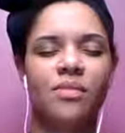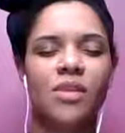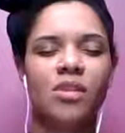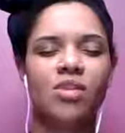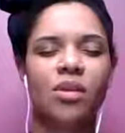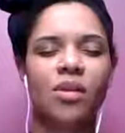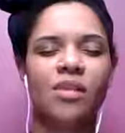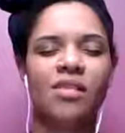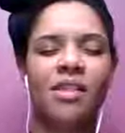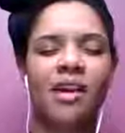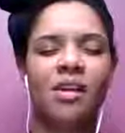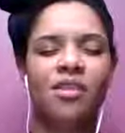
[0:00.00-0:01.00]
It's always
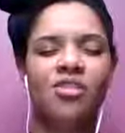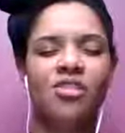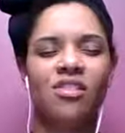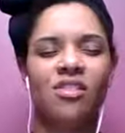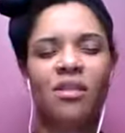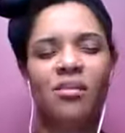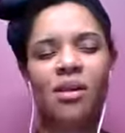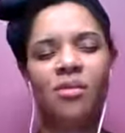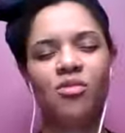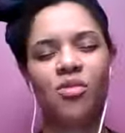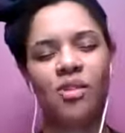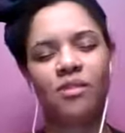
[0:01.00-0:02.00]
there. It's just
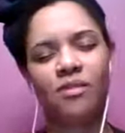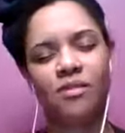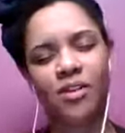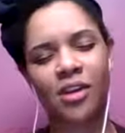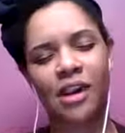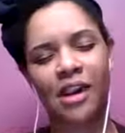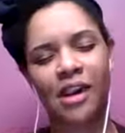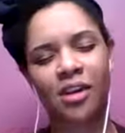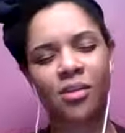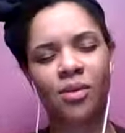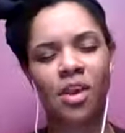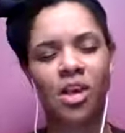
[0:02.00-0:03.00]
sometimes we forget
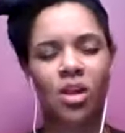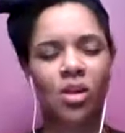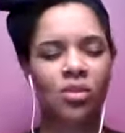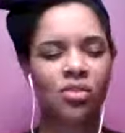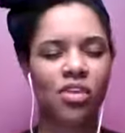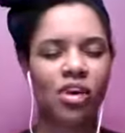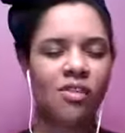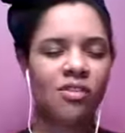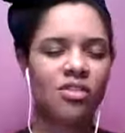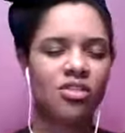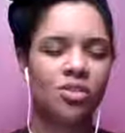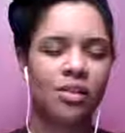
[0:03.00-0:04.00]
or we close off
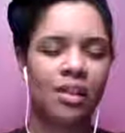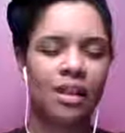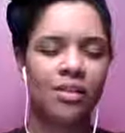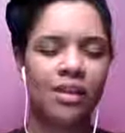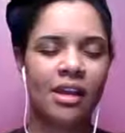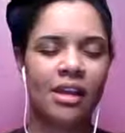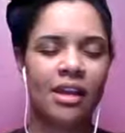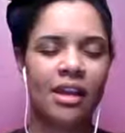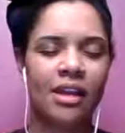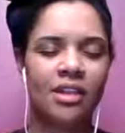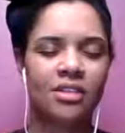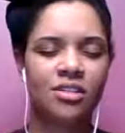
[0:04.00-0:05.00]
and don't allow that
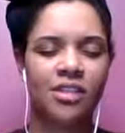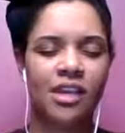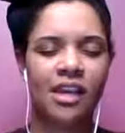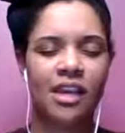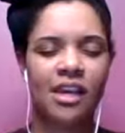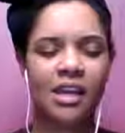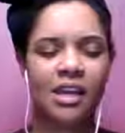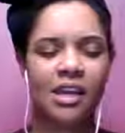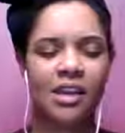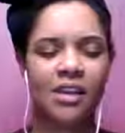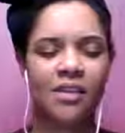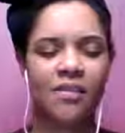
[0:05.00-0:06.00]
light or that
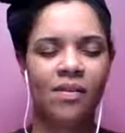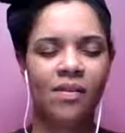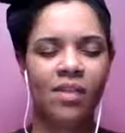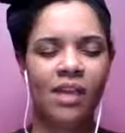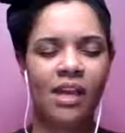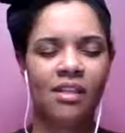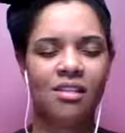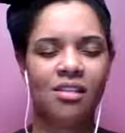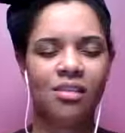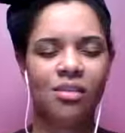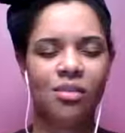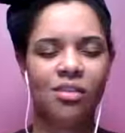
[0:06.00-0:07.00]
that
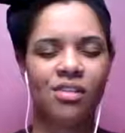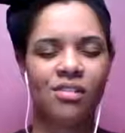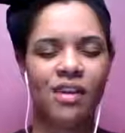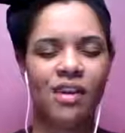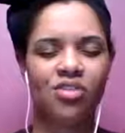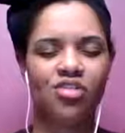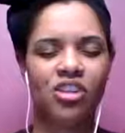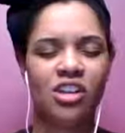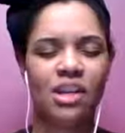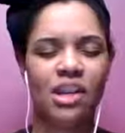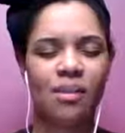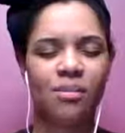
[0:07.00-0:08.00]
source of energy to
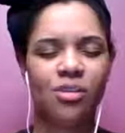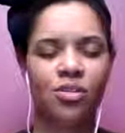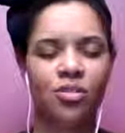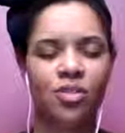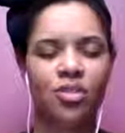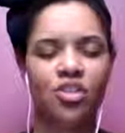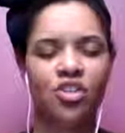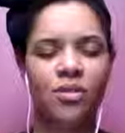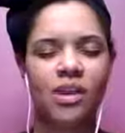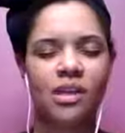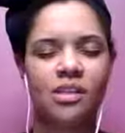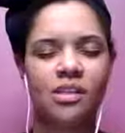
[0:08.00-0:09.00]
come through to
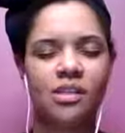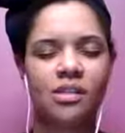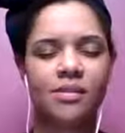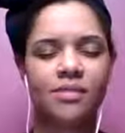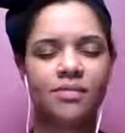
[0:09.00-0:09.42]
us.